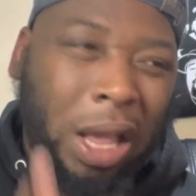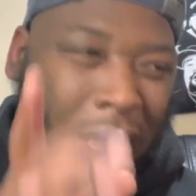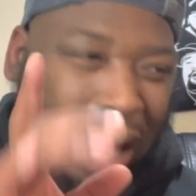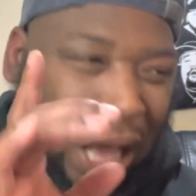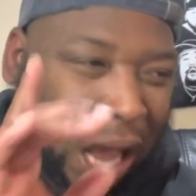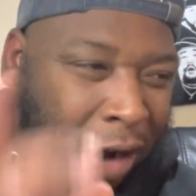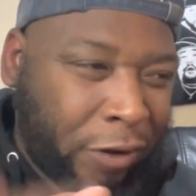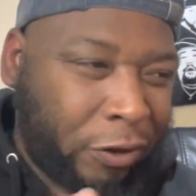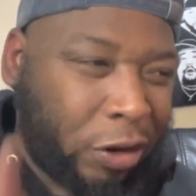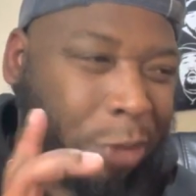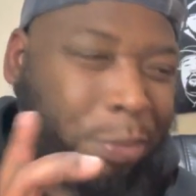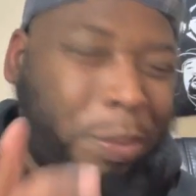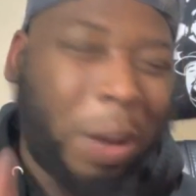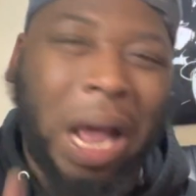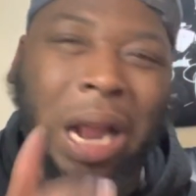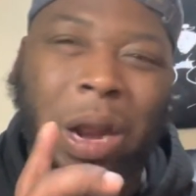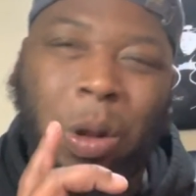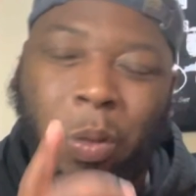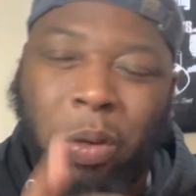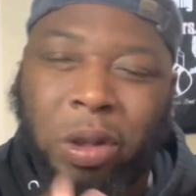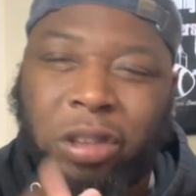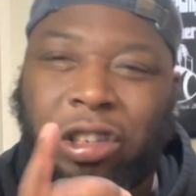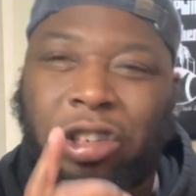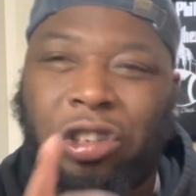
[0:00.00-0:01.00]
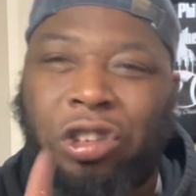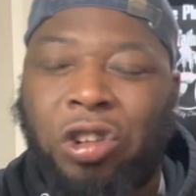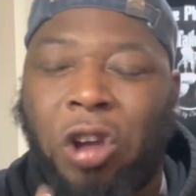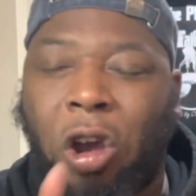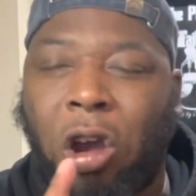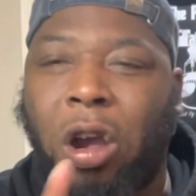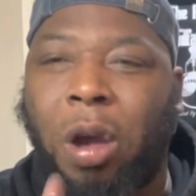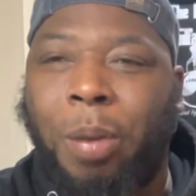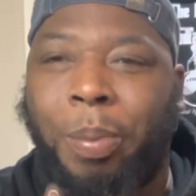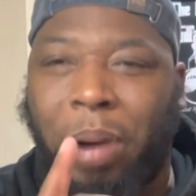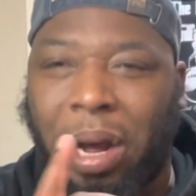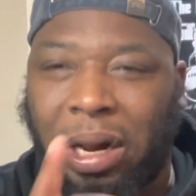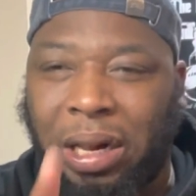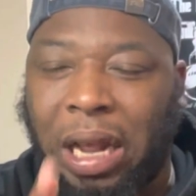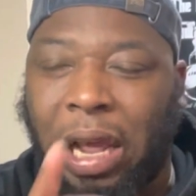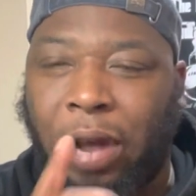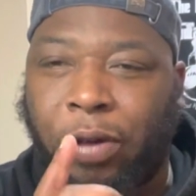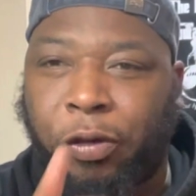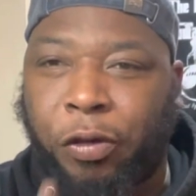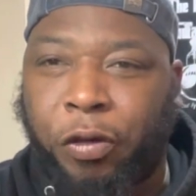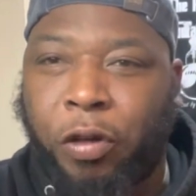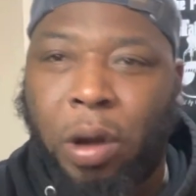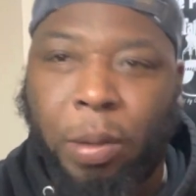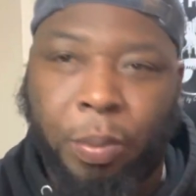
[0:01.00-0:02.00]
Everybody wants to talk about that
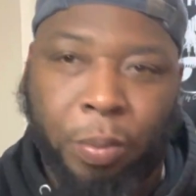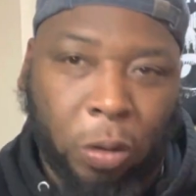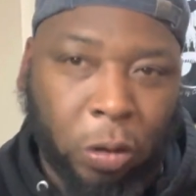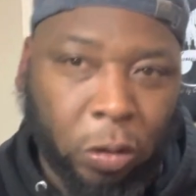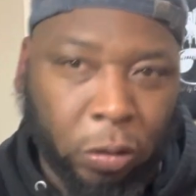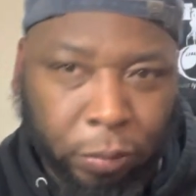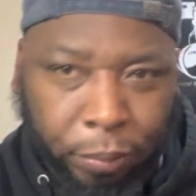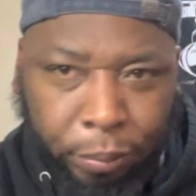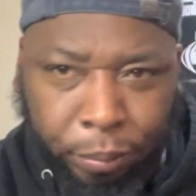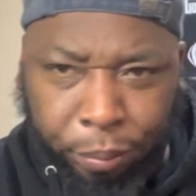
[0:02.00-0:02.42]
fumble.